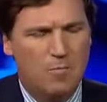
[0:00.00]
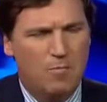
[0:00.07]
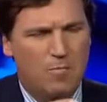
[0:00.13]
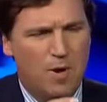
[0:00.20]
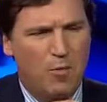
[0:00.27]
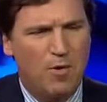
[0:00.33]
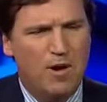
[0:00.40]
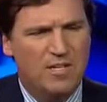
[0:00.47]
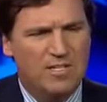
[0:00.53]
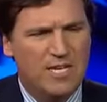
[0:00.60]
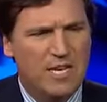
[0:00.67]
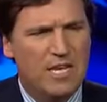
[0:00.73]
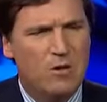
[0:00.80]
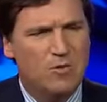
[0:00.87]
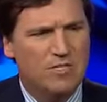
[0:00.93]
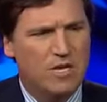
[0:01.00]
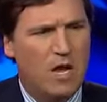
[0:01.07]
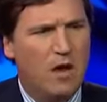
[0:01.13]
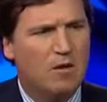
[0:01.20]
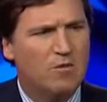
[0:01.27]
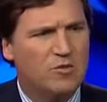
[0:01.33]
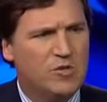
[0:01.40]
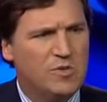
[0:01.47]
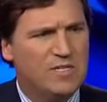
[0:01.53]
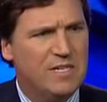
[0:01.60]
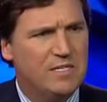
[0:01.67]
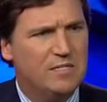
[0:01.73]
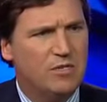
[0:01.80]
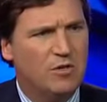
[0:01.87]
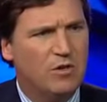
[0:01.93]
But when a sitting U.S. congressman
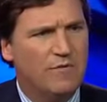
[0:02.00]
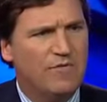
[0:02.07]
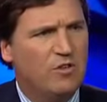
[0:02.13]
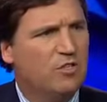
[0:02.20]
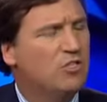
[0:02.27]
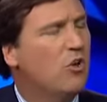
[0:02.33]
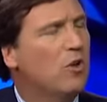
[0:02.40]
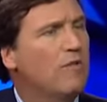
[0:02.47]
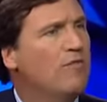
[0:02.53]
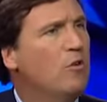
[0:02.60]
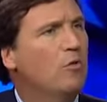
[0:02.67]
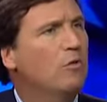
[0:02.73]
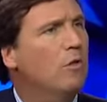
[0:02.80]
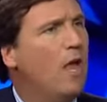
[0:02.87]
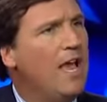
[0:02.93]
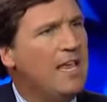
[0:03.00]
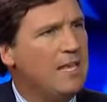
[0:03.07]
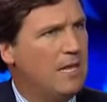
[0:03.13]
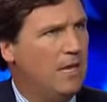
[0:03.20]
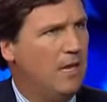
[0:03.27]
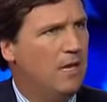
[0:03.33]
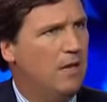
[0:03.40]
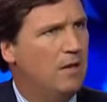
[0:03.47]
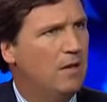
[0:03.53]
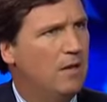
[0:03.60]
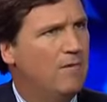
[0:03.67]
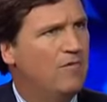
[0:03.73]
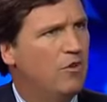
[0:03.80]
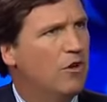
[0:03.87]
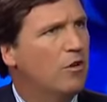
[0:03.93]
says, you know, if you just don't, if you don't like it,
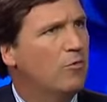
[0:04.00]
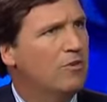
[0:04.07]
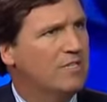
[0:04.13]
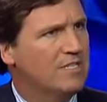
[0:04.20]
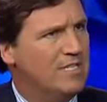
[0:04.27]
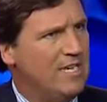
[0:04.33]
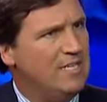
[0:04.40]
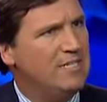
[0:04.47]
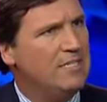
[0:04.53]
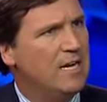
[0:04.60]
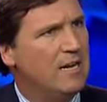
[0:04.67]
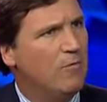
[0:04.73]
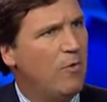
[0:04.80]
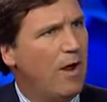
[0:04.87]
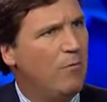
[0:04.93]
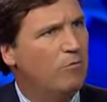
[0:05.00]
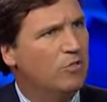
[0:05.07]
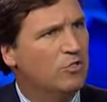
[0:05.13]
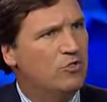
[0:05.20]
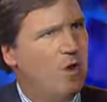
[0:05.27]
if you're going to resist in any way, we'll just